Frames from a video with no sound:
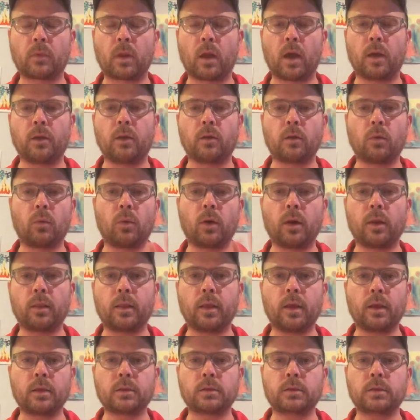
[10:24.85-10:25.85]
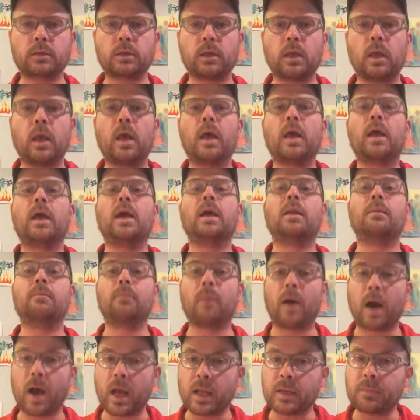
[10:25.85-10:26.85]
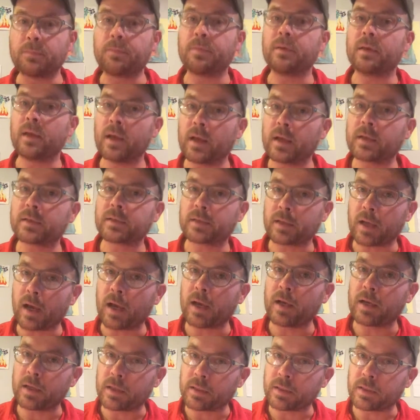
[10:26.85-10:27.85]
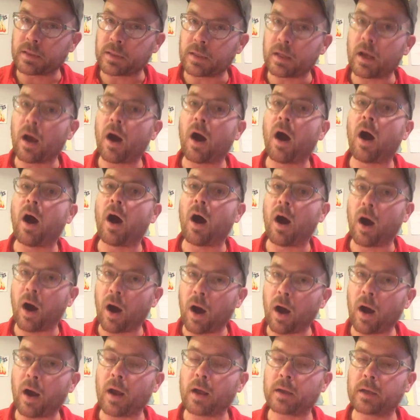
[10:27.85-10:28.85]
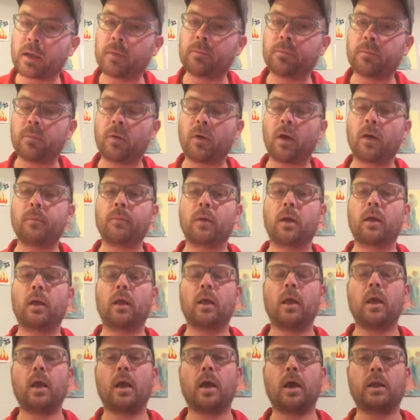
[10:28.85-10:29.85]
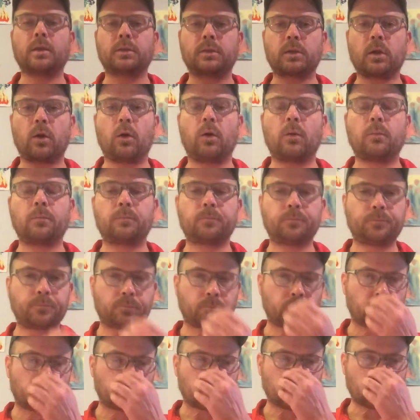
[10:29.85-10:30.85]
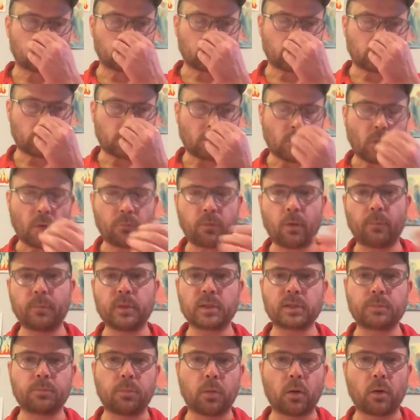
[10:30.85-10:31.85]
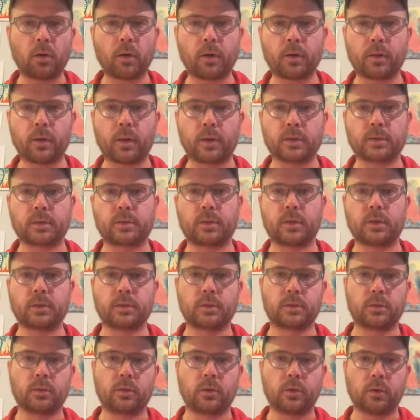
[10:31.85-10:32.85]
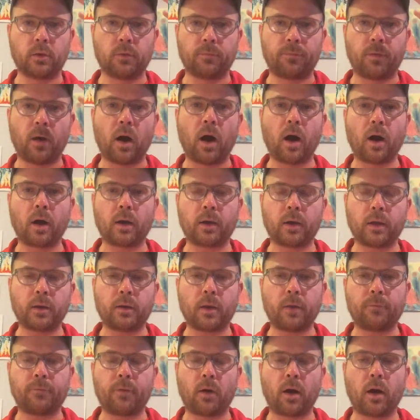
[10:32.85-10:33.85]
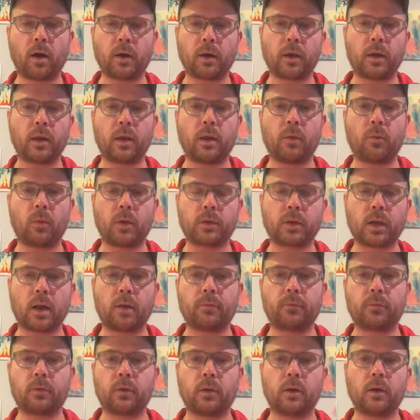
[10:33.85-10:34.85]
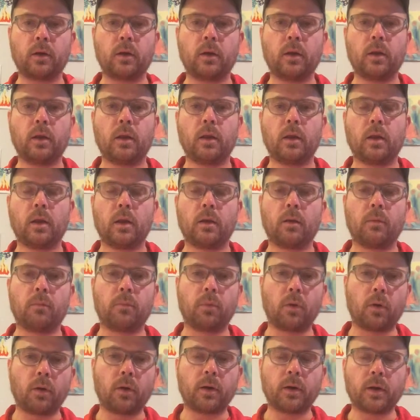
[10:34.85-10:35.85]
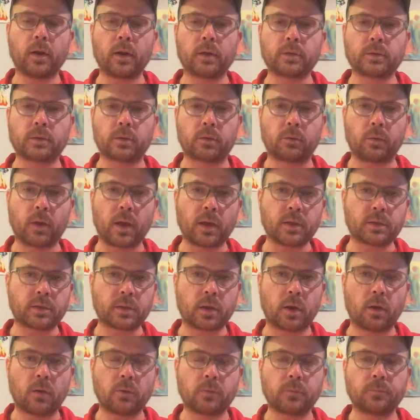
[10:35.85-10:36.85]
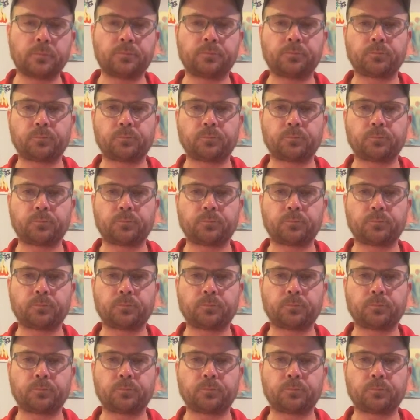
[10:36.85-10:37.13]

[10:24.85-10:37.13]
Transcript: I don't know what it is. It might be anxiety. I can blur it. And so, from this blurriness, this foggy, whatever, blurriness, gray zone,